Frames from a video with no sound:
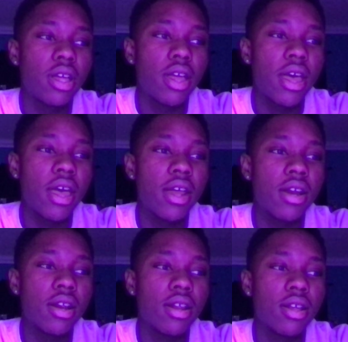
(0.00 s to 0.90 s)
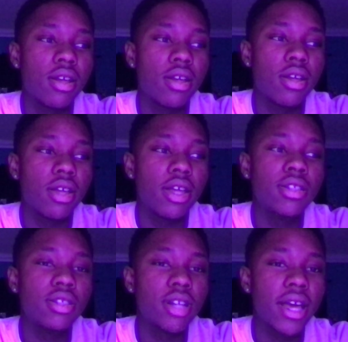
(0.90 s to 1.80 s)
and
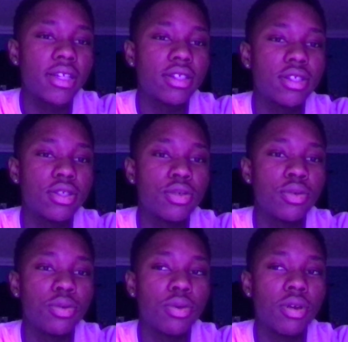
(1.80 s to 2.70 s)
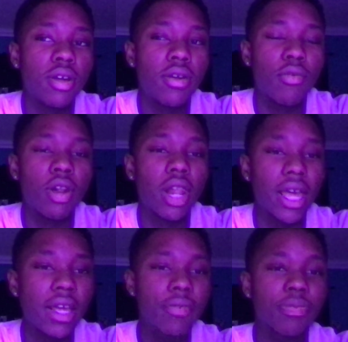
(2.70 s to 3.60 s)
it's nice to
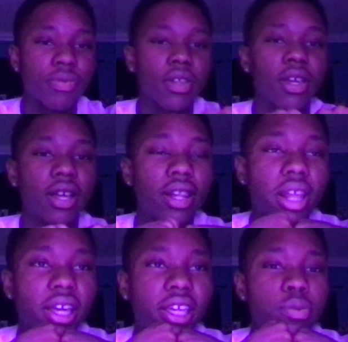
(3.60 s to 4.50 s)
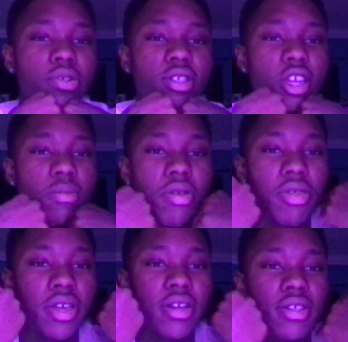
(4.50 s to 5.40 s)
relate. Like he was telling me
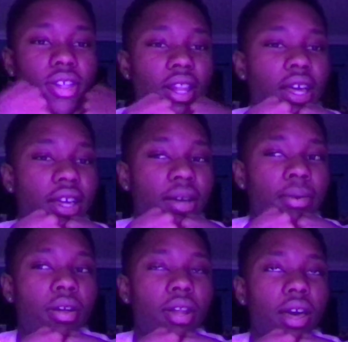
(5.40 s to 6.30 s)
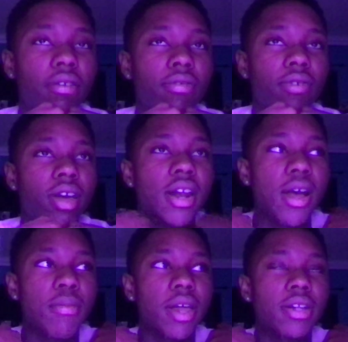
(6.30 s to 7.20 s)
things that, like about life, and
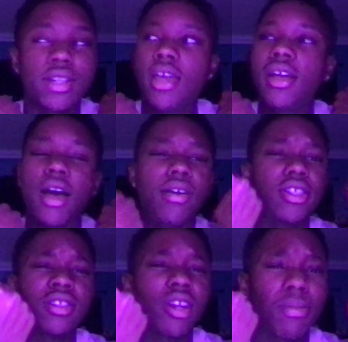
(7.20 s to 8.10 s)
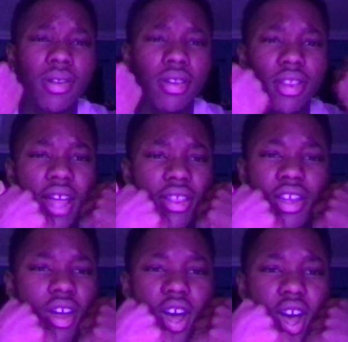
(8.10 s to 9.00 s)
I'm like, dang, I just thought about that
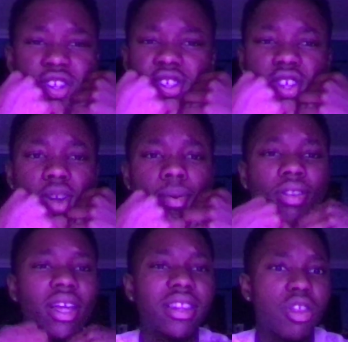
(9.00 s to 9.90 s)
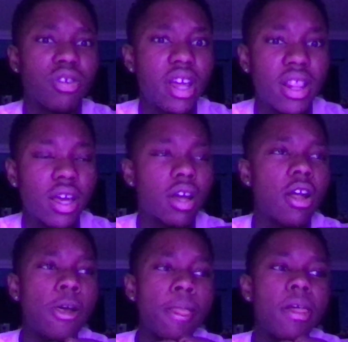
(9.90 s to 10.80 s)
the. I just thought about that the other day. Like,
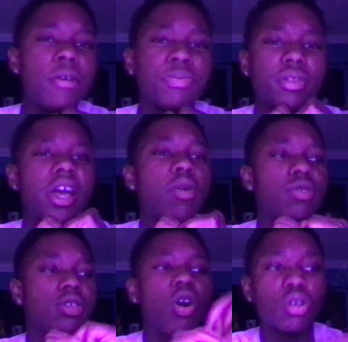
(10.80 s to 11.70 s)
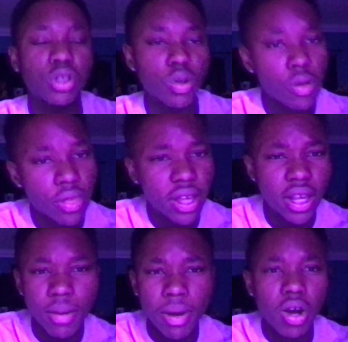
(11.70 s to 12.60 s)
I was also thinking
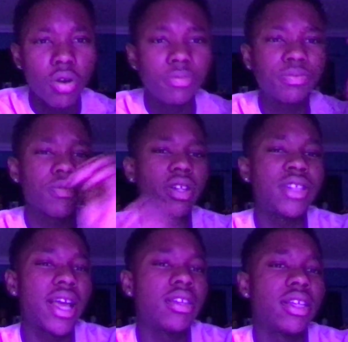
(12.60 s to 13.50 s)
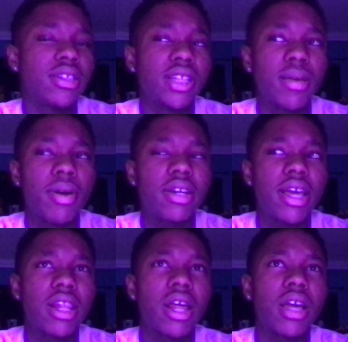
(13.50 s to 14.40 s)
about taking things day by day,
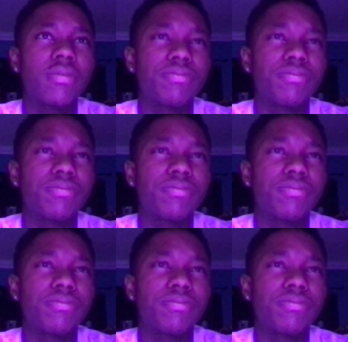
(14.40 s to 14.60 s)
like